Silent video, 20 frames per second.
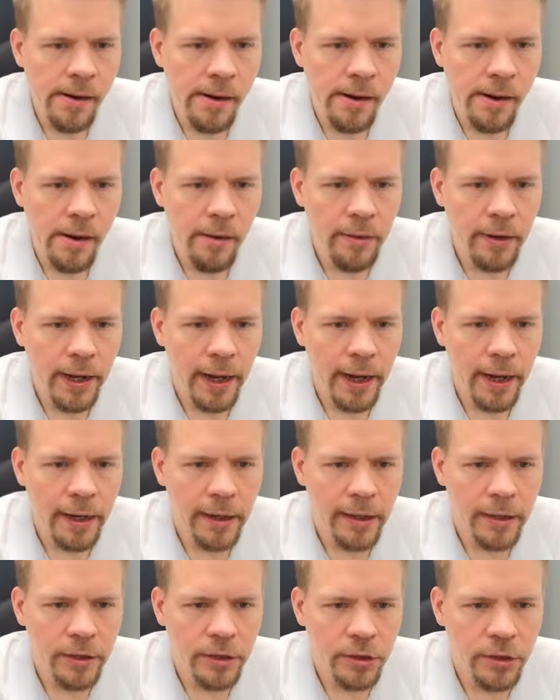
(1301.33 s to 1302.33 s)

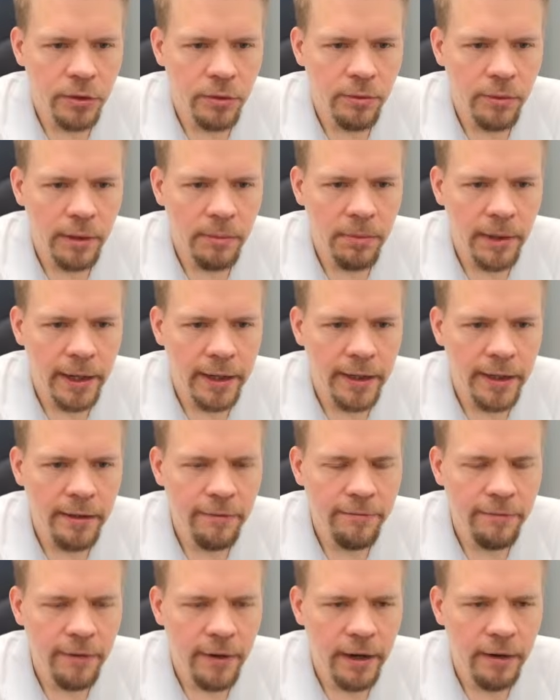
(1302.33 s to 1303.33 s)
Okay, should we play
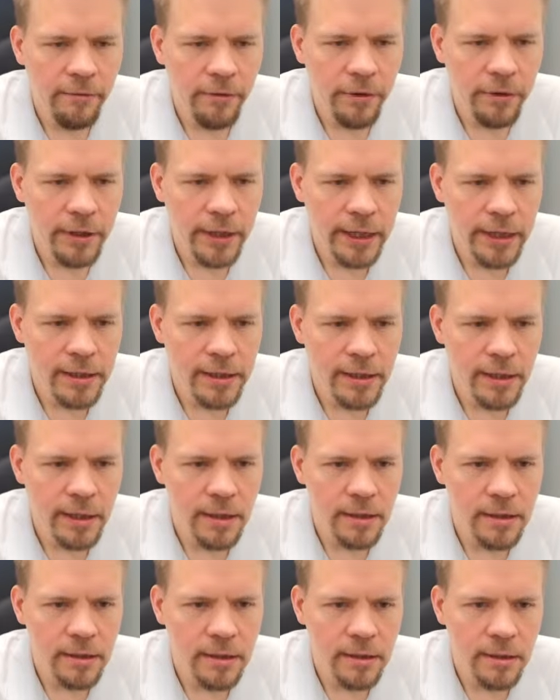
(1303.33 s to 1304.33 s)
d5 or
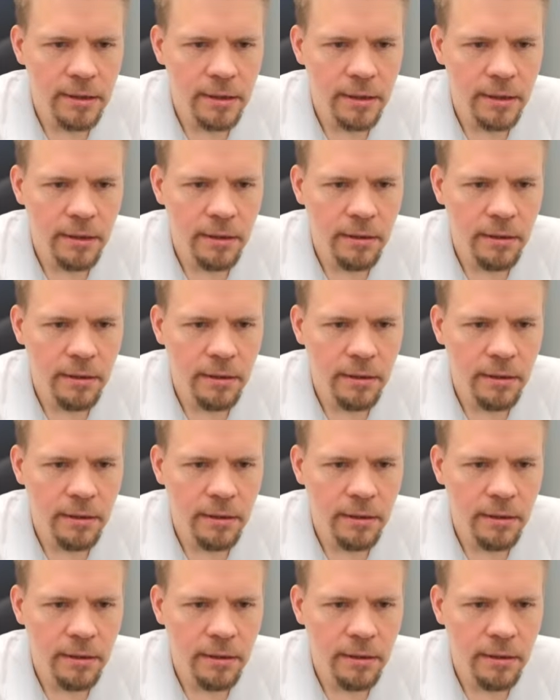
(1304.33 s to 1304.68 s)
d6?